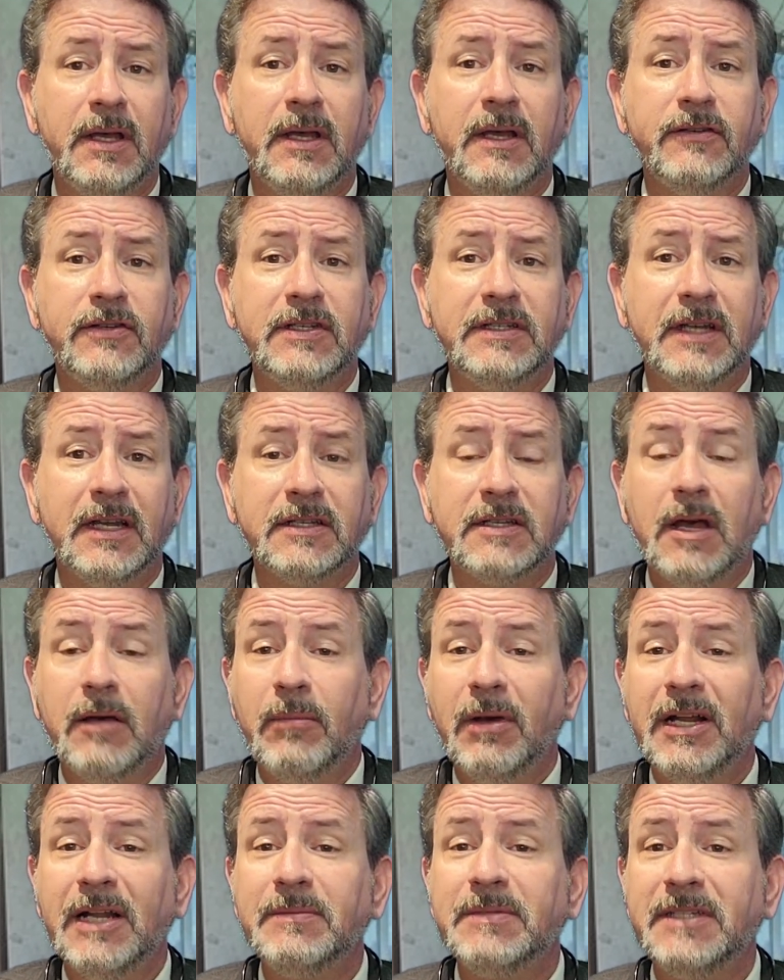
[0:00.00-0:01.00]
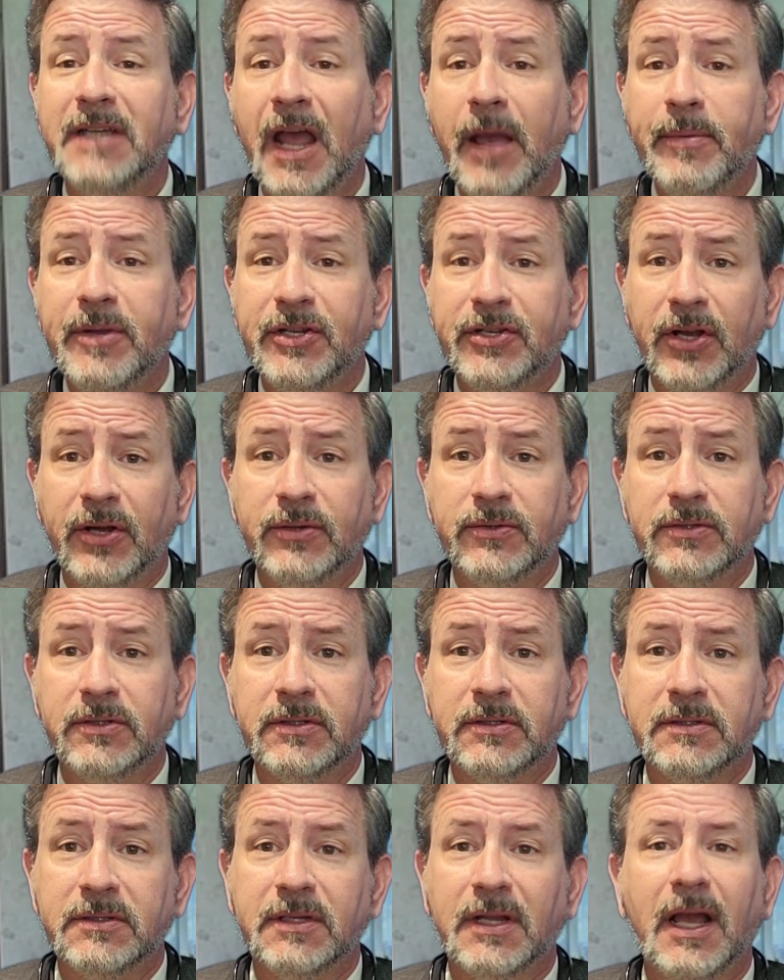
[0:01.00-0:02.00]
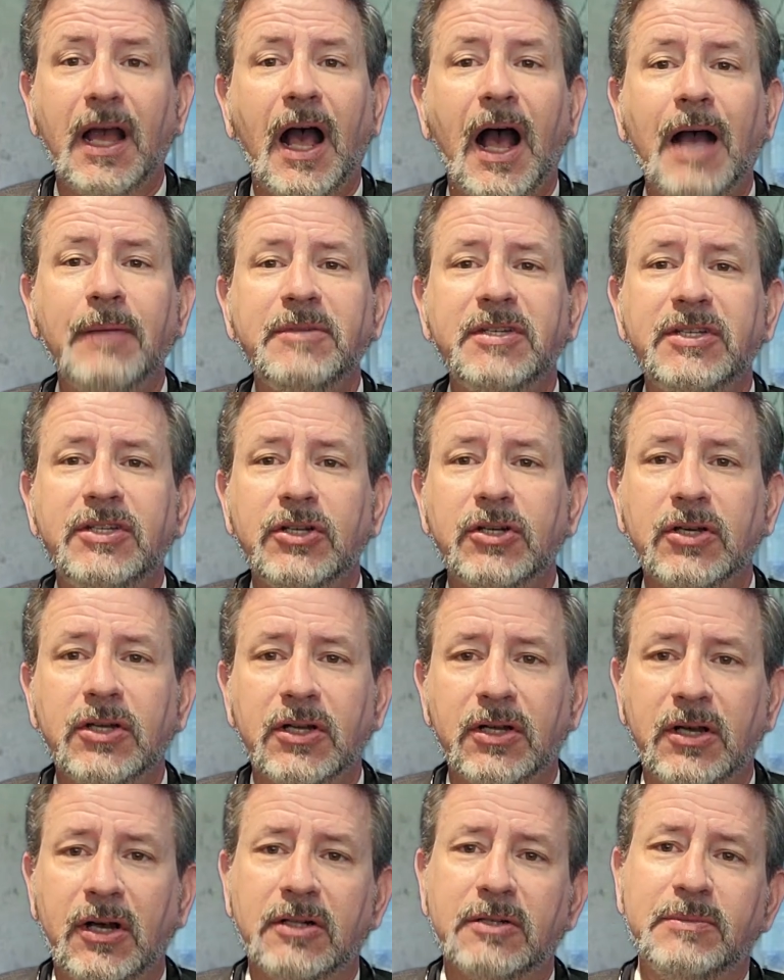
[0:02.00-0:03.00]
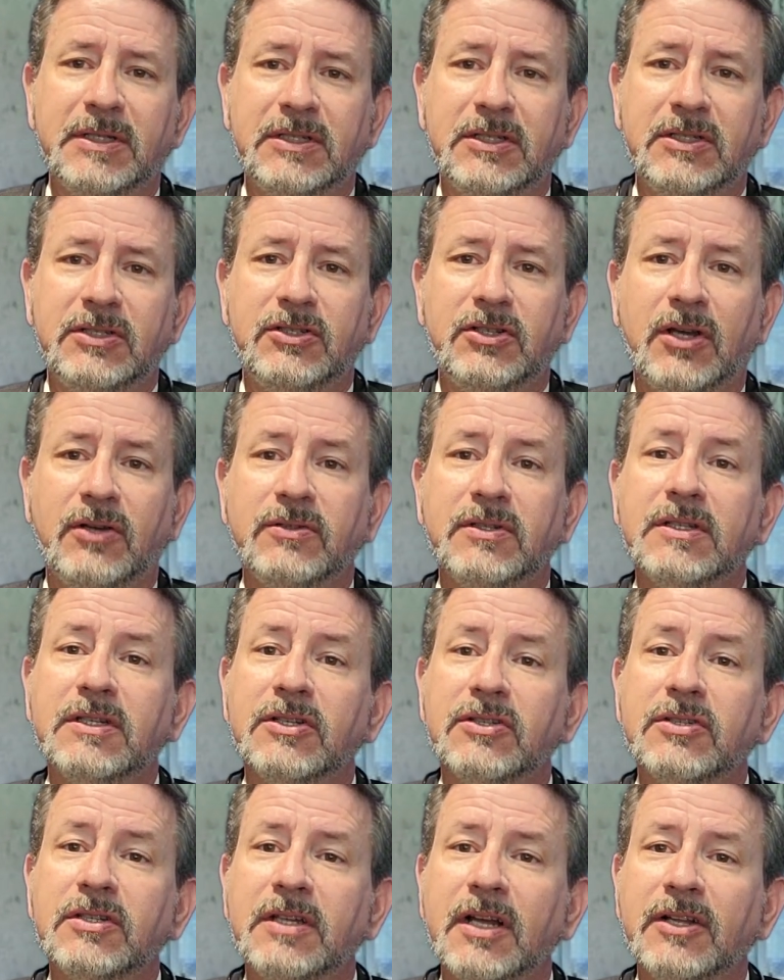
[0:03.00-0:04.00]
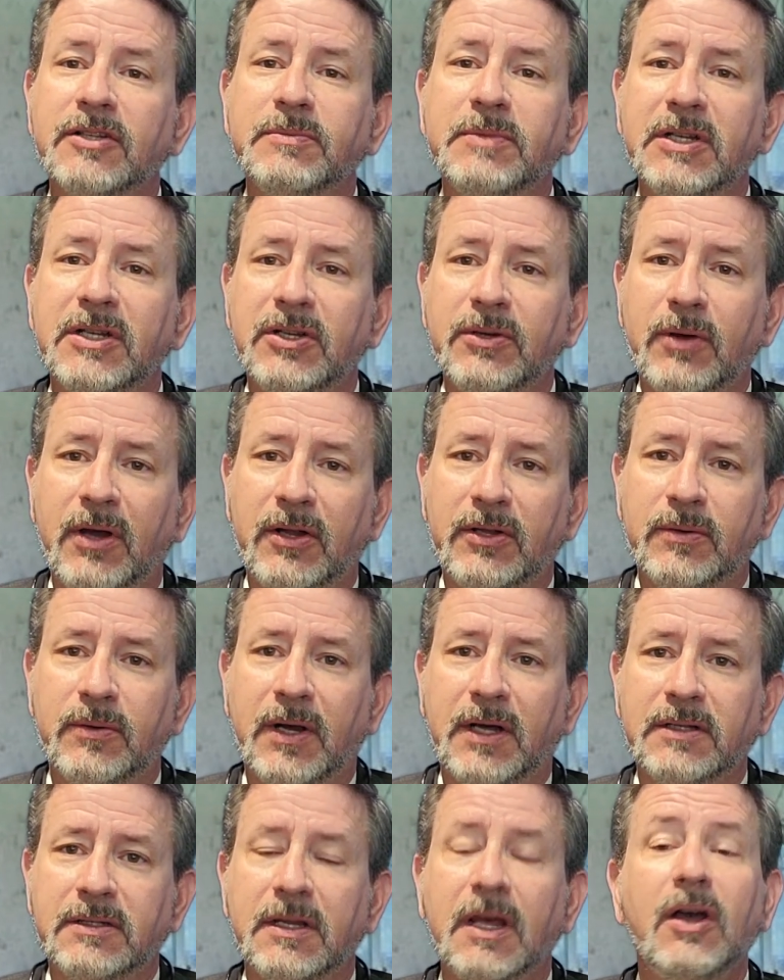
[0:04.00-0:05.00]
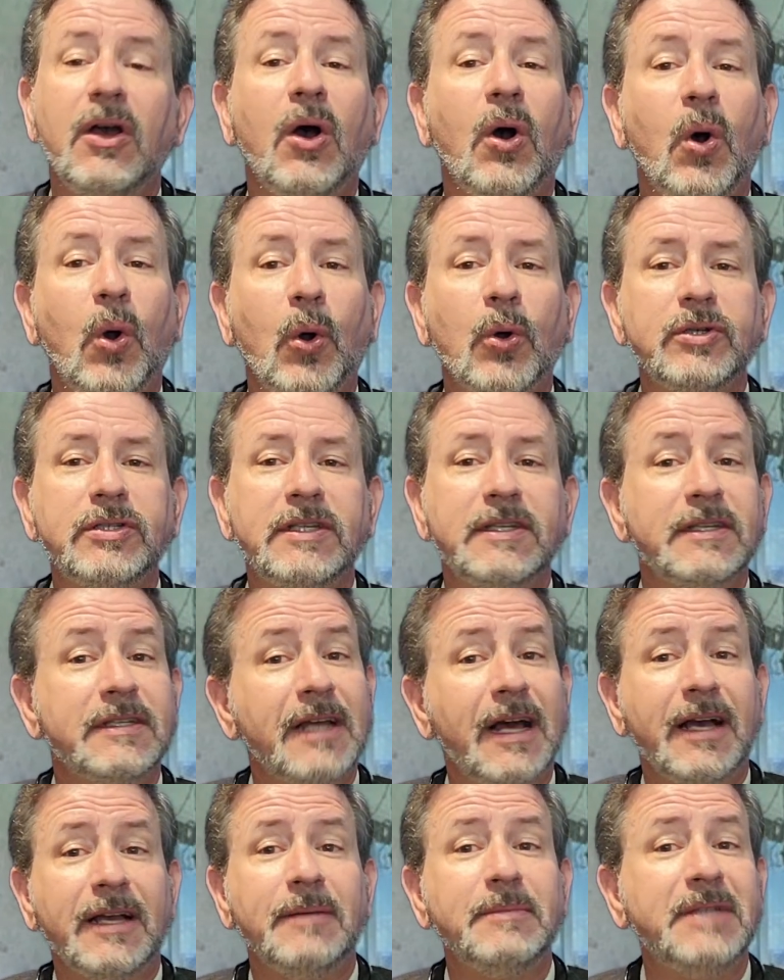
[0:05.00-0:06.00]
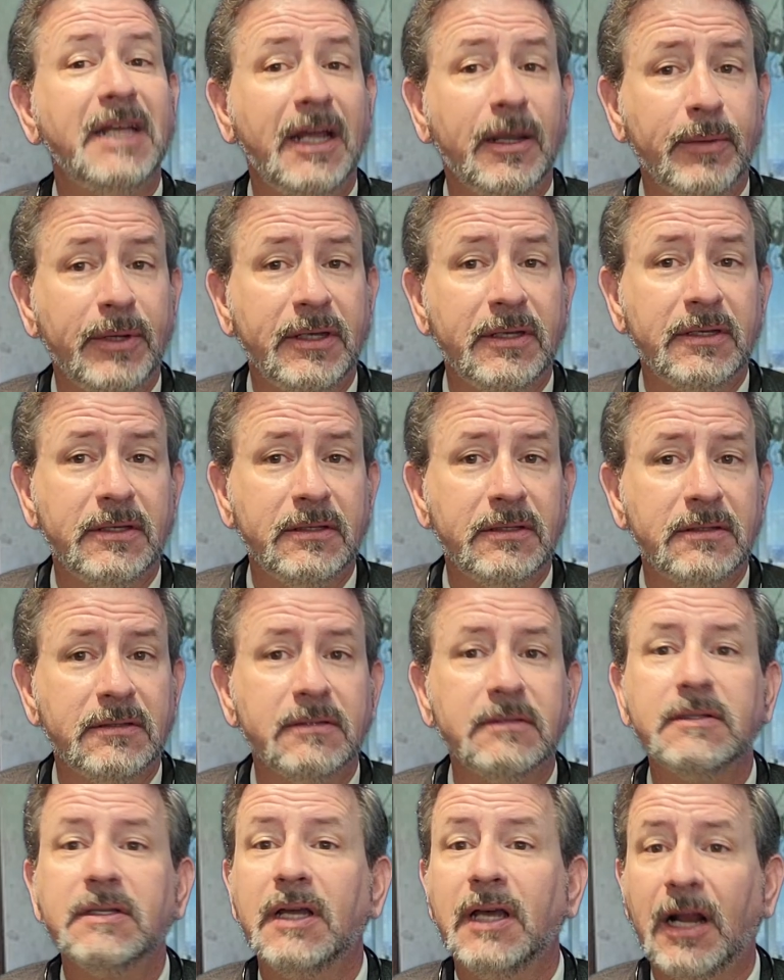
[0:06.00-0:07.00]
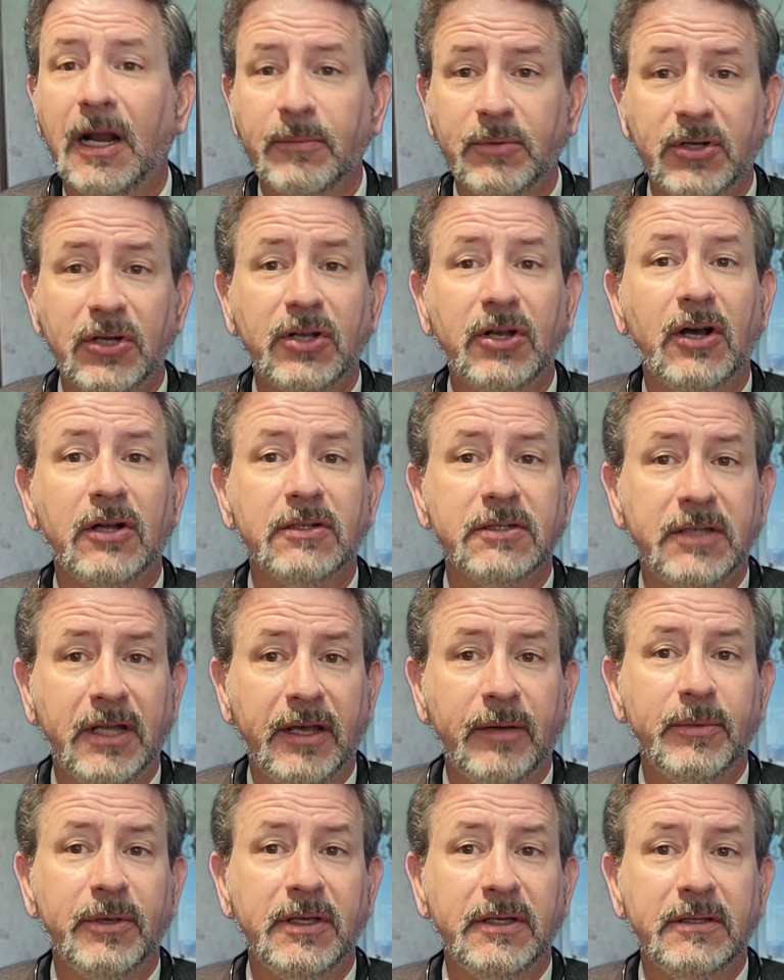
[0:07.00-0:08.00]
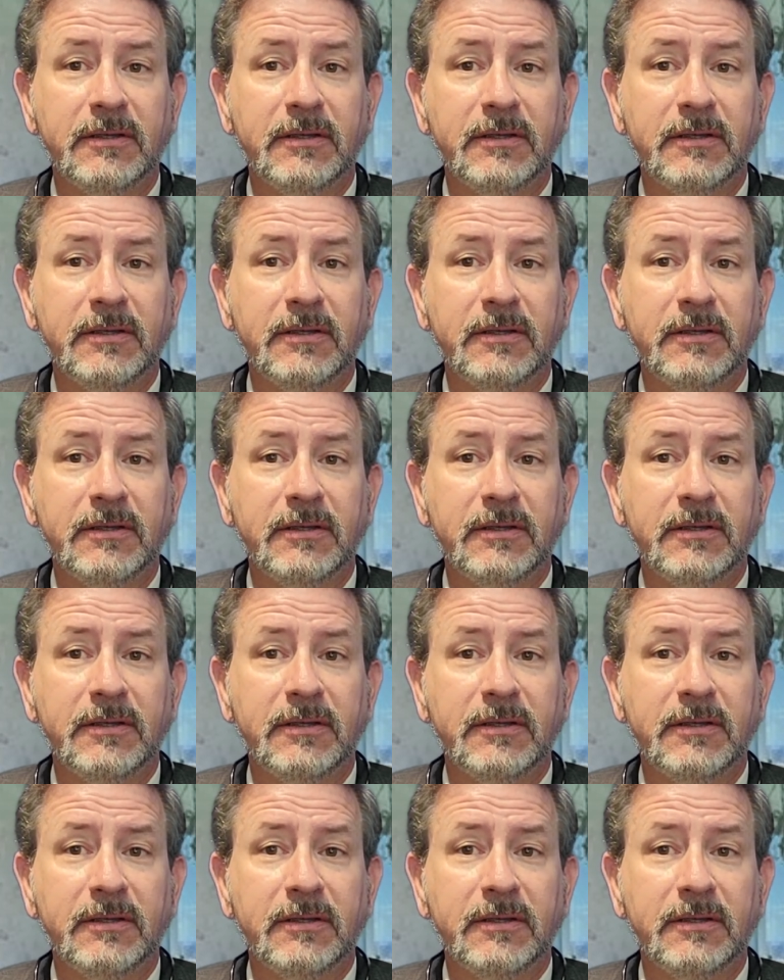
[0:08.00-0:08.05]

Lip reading: She says, my name's Tammy Jones. I'm still going to call her Mrs. Jones until she tells me to do otherwise. Or she says, hi, I'm Tammy, and I'm going to call her Tammy.